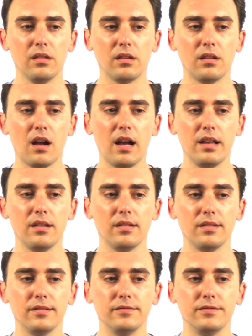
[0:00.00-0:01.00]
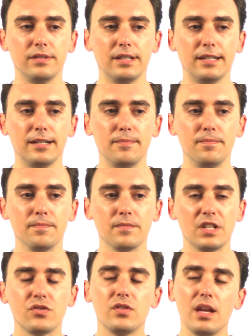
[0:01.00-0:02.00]
kind of
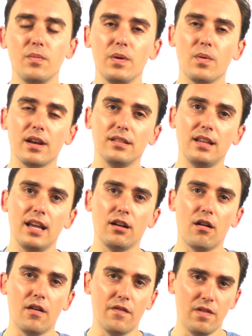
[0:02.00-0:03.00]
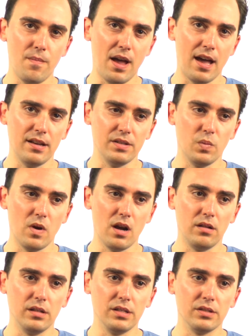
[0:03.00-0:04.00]
state we want to take off the mat as
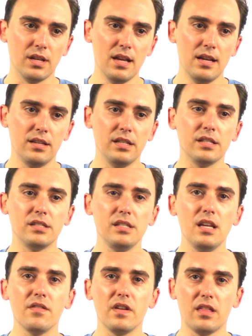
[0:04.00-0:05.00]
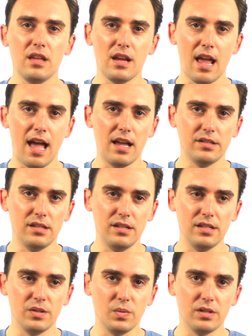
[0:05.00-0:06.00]
well, is to see everything as it
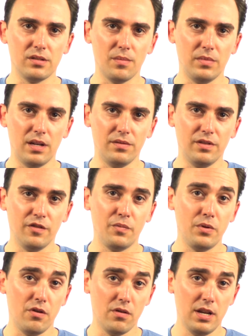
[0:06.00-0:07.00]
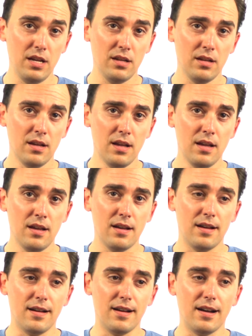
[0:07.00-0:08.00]
is with some level of purity,
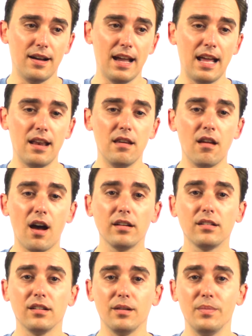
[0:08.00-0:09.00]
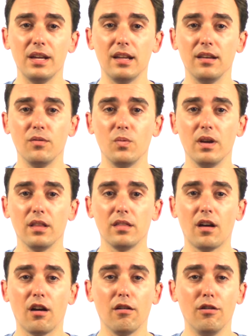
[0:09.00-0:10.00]
and not come in with
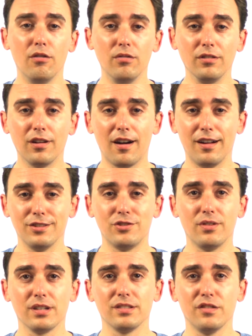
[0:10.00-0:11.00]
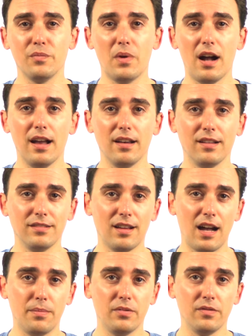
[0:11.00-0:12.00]
our own constructs of mind on
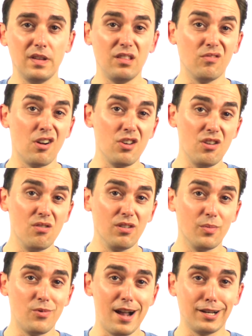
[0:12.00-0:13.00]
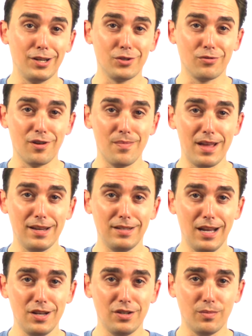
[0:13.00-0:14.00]
top of either our yoga practice or our
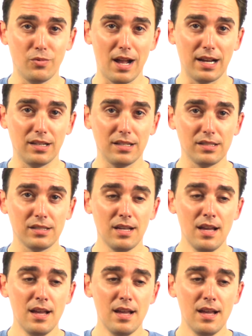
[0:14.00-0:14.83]
meditation practice.